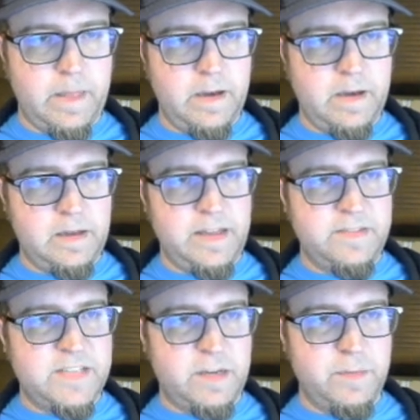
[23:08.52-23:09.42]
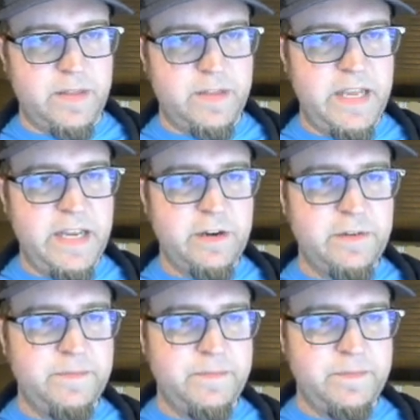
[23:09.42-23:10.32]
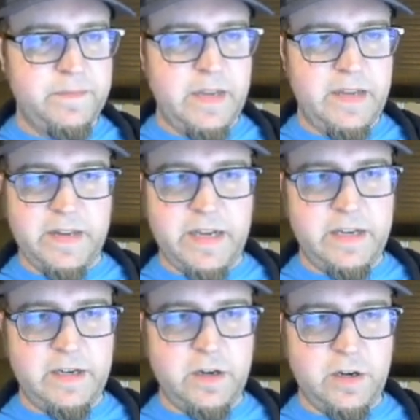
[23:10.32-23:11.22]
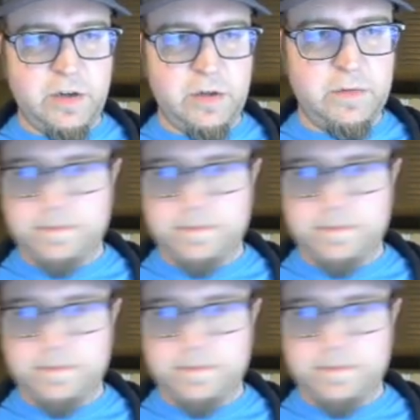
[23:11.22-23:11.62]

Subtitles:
lifecycle method here, and then I can call,